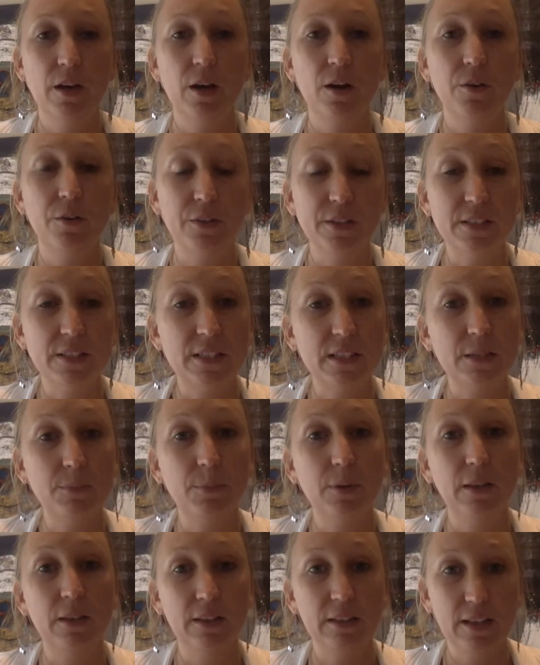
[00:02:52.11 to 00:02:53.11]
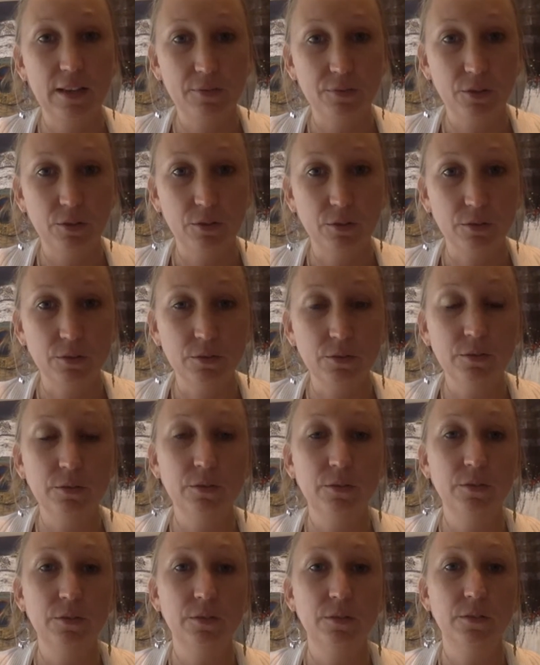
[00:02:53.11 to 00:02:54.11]
on a deeper level
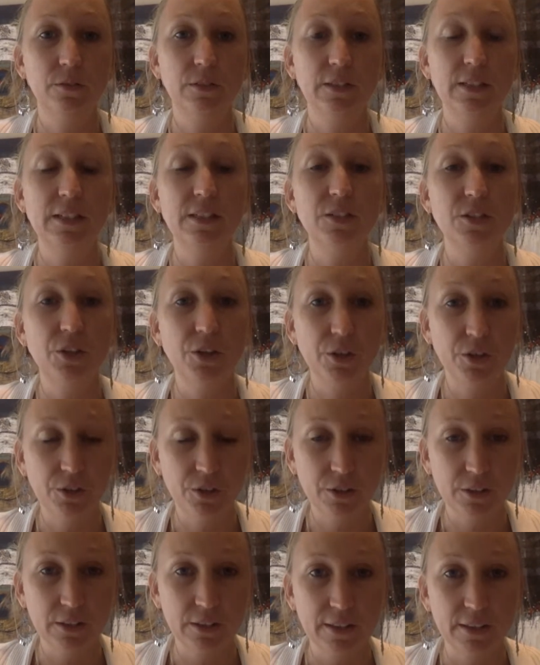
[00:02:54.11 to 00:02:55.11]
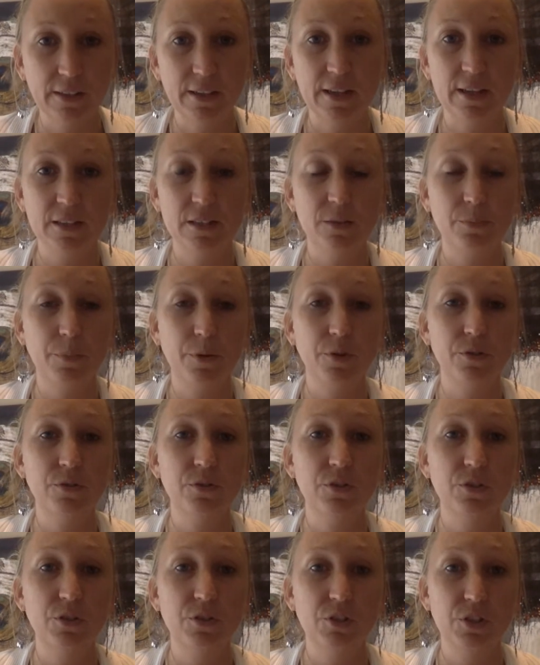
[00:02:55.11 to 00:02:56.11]
internally, as
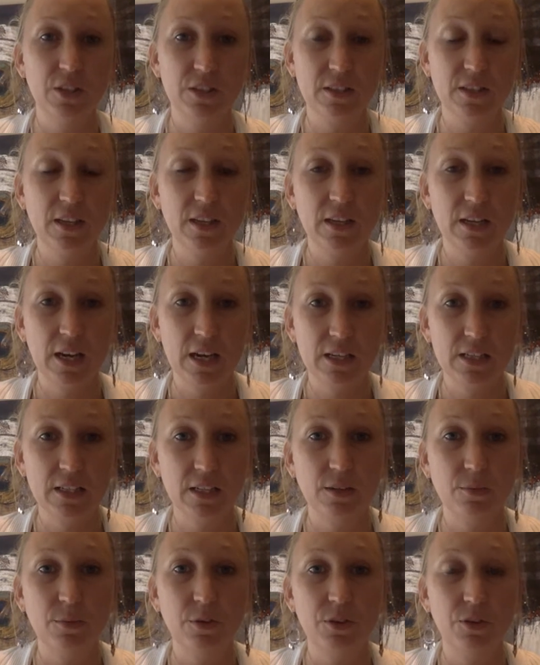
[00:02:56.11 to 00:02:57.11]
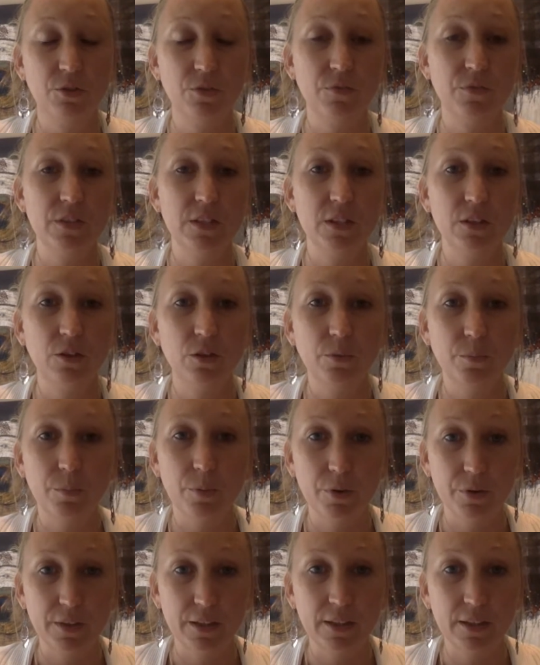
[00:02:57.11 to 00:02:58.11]
opposed to just connecting with your physical
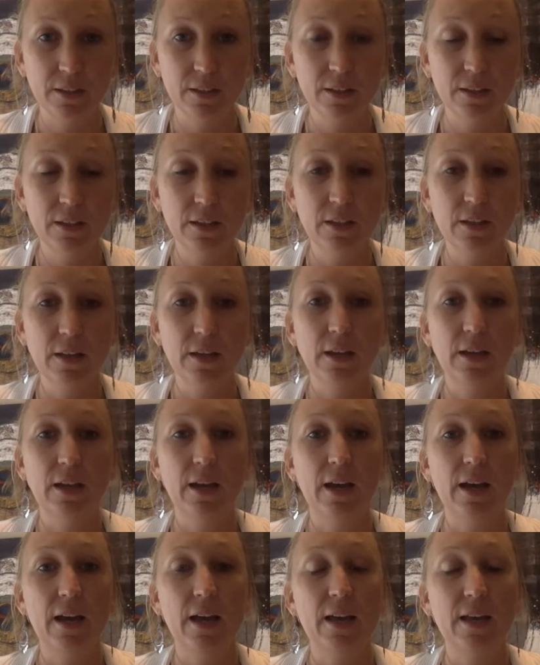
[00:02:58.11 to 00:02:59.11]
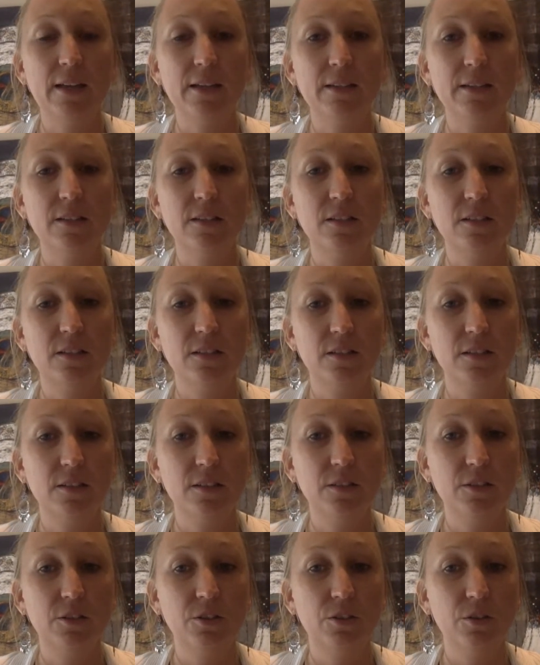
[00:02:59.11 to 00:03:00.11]
body. And
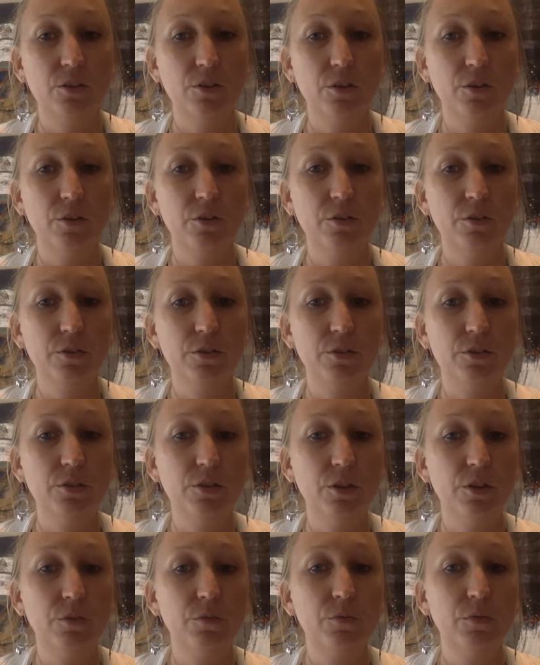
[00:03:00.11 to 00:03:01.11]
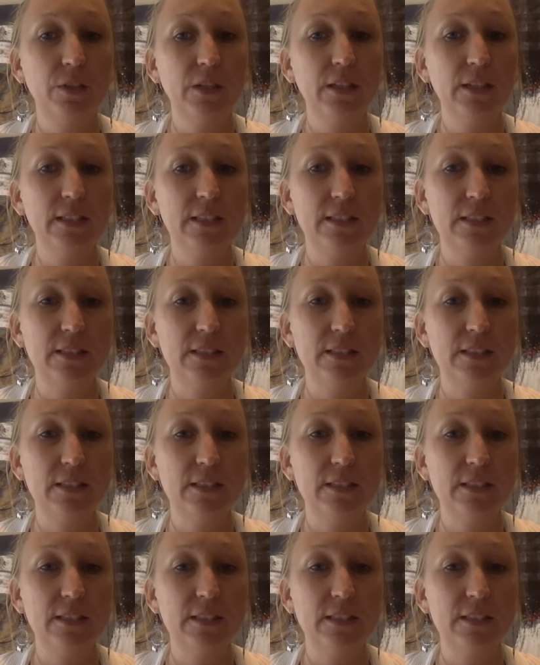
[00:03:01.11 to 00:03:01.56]
you can really